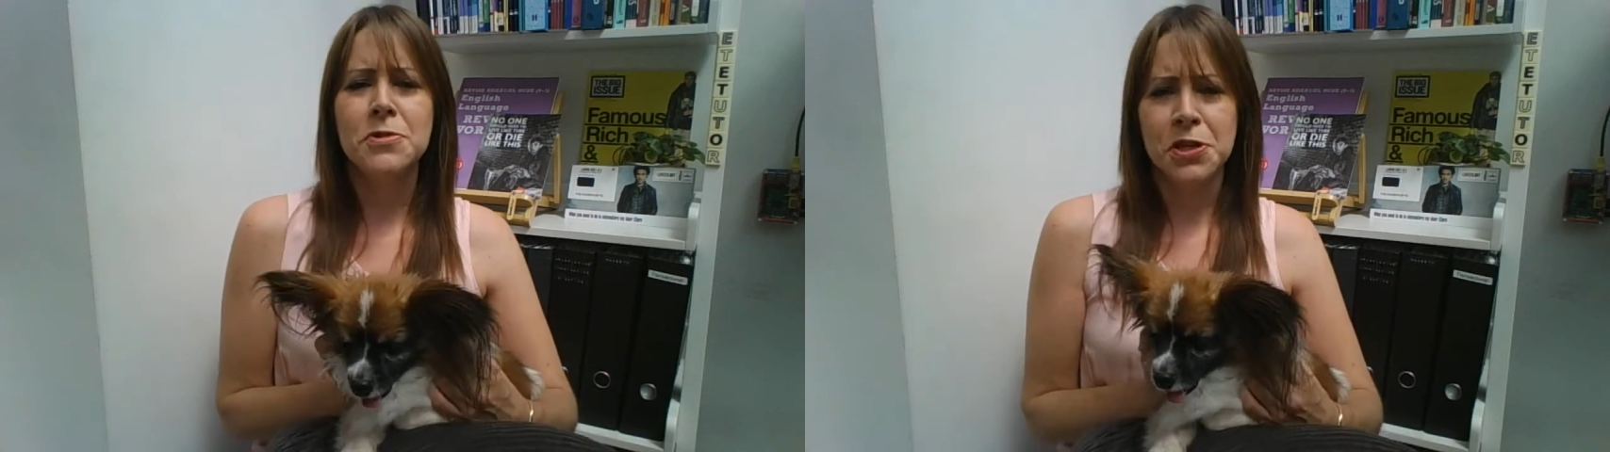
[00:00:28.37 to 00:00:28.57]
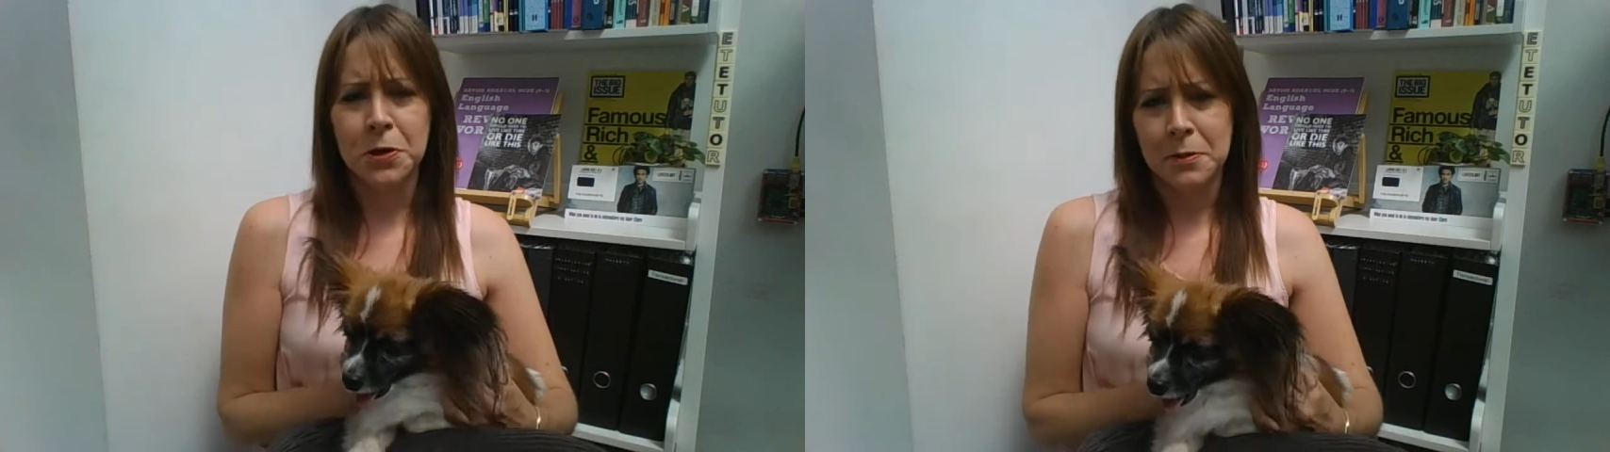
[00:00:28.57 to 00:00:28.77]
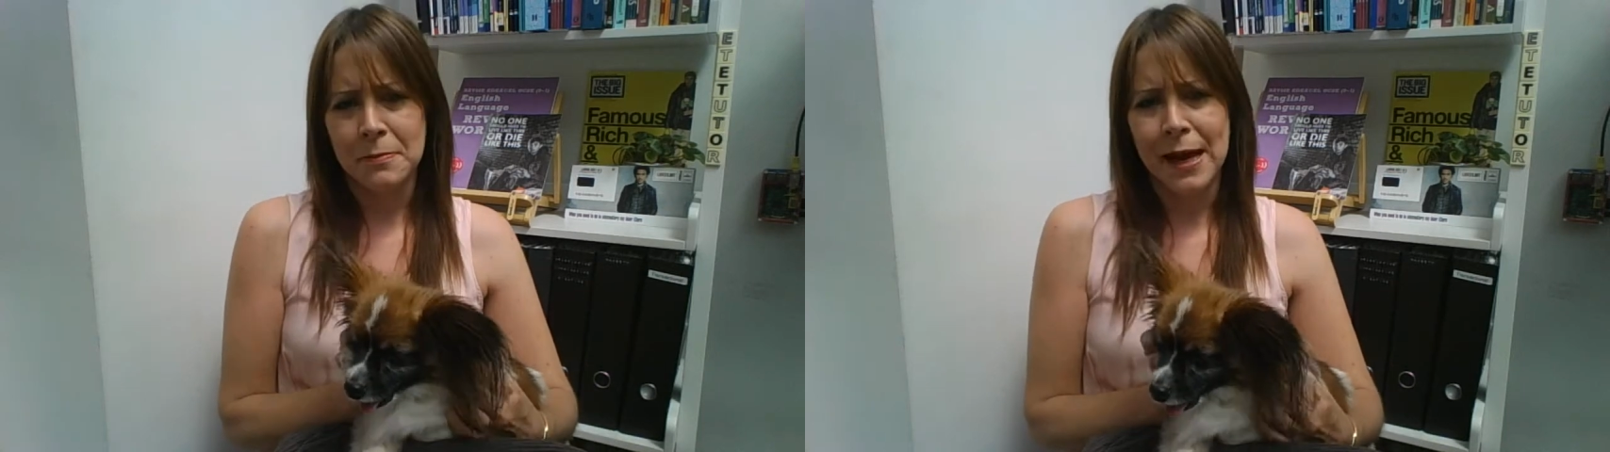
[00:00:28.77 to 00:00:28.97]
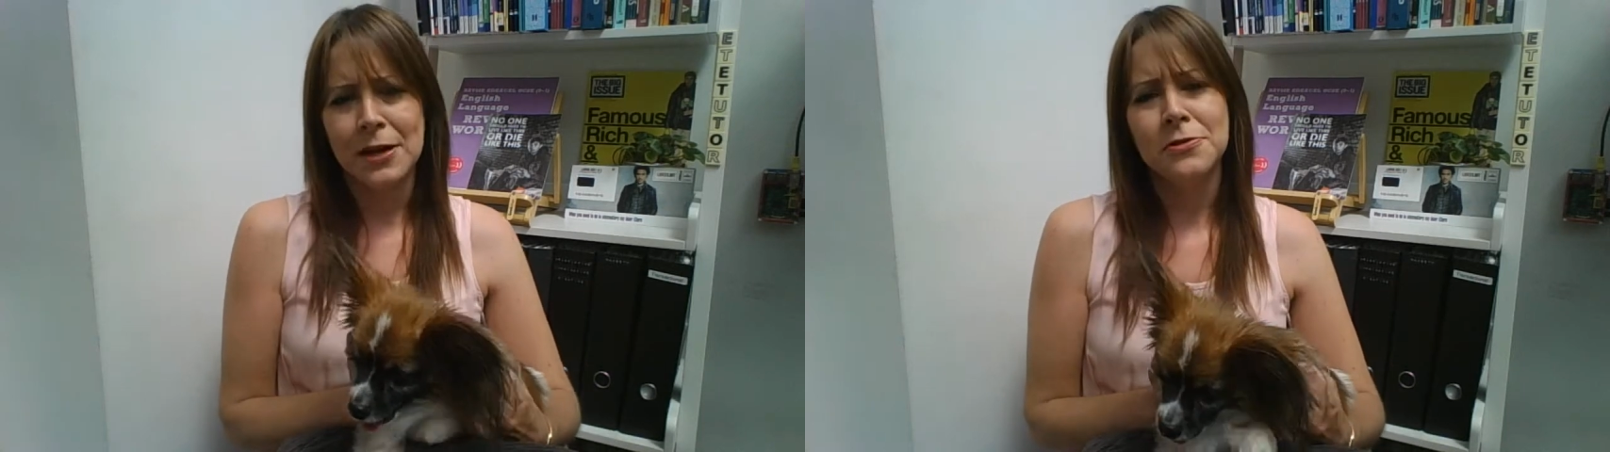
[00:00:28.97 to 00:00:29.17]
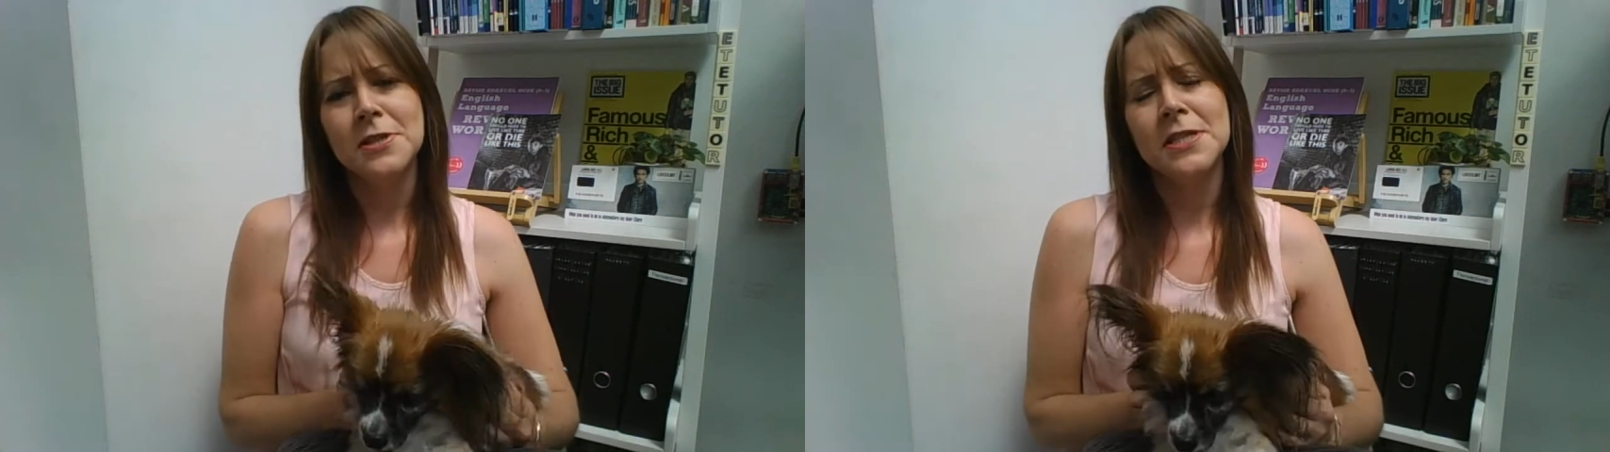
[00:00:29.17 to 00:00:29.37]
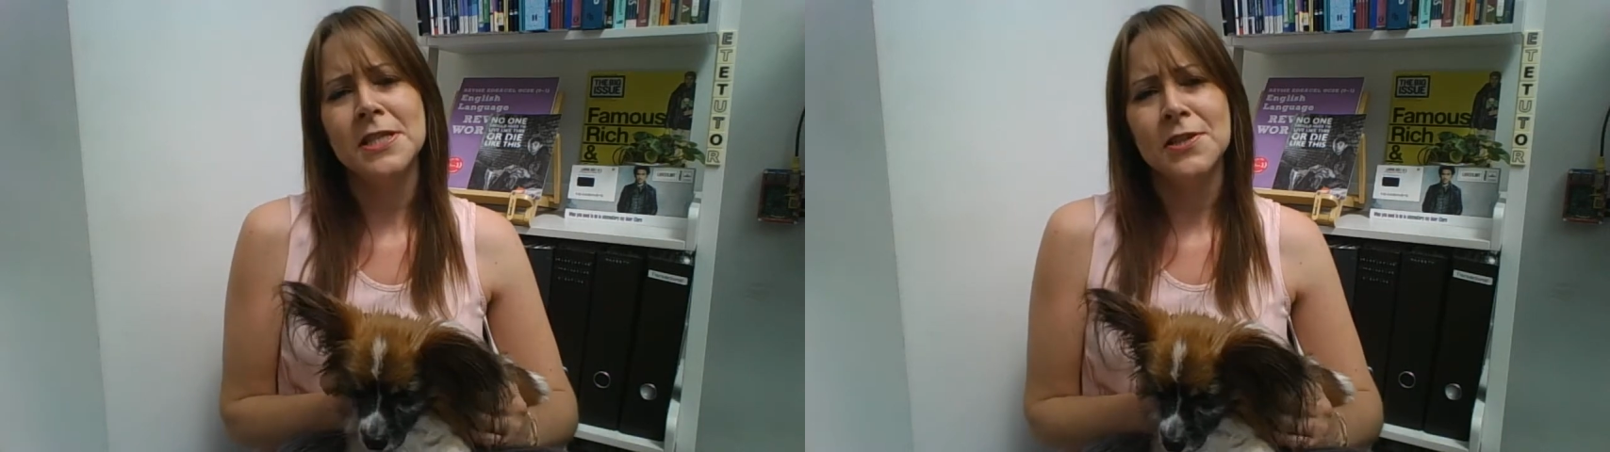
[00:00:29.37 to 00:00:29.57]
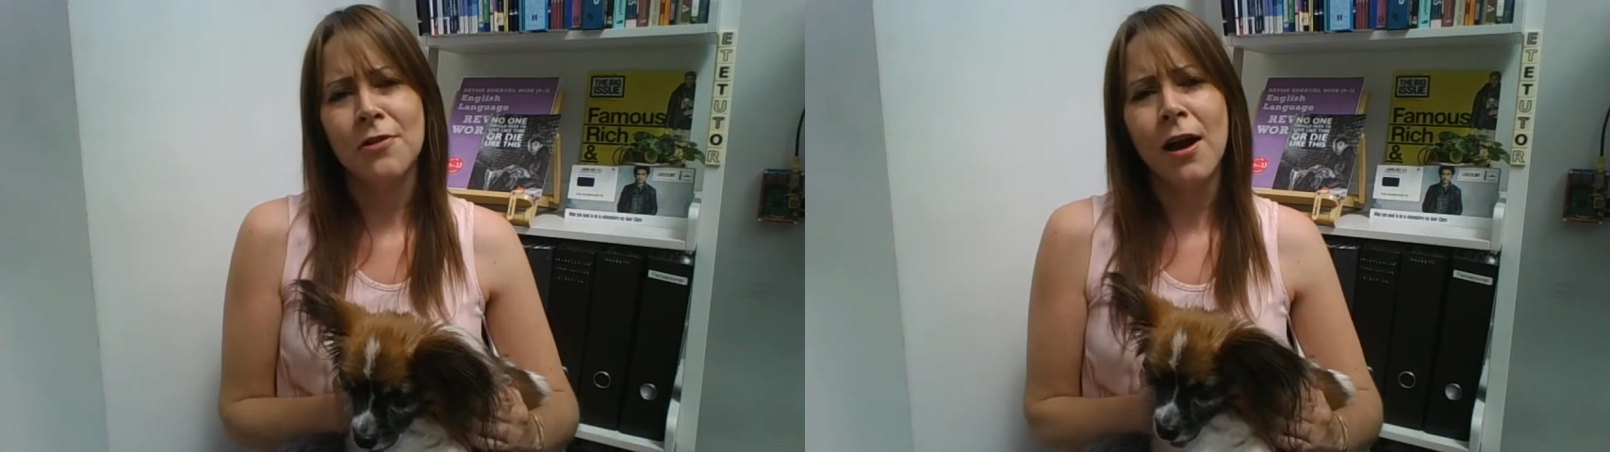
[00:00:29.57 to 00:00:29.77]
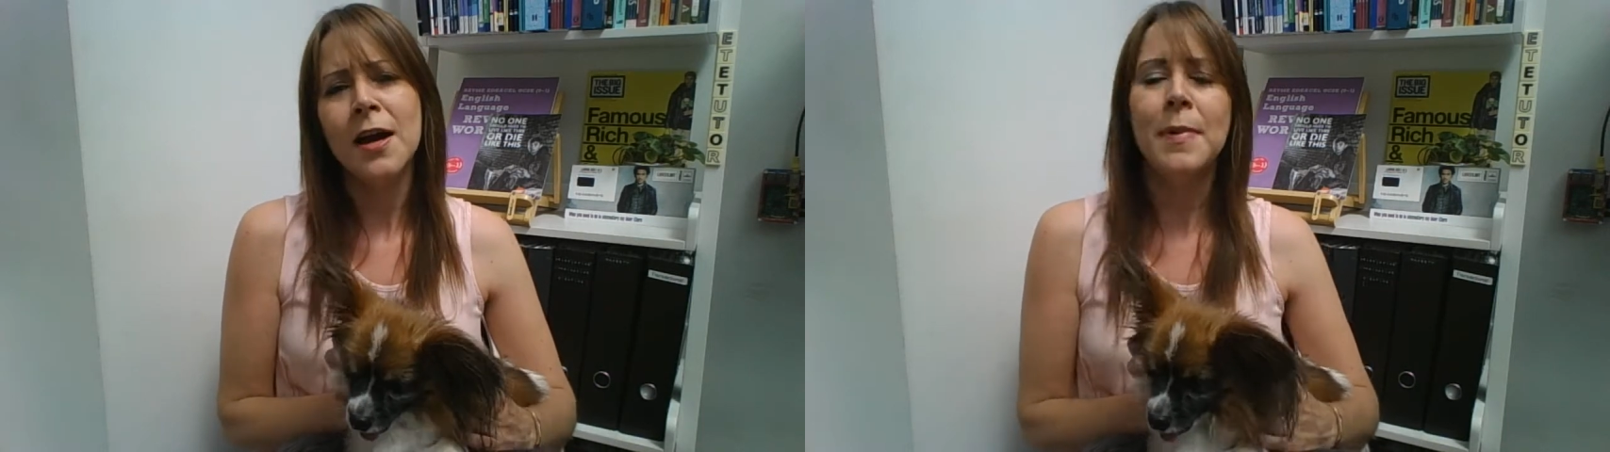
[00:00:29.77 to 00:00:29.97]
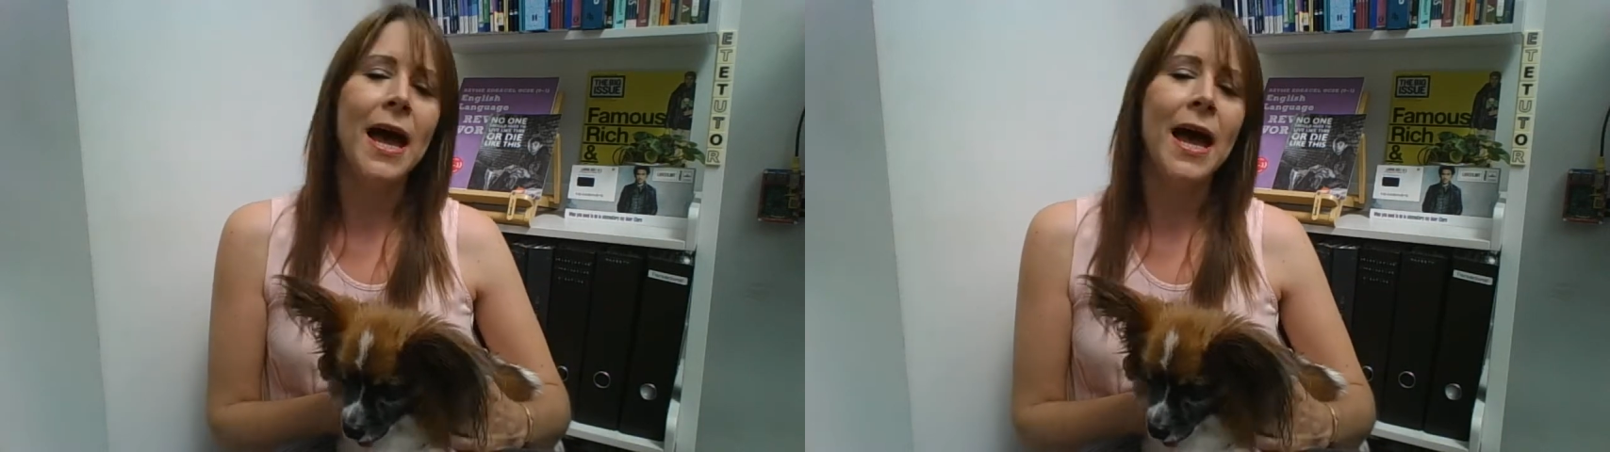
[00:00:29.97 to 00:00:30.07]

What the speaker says: junk mail to describe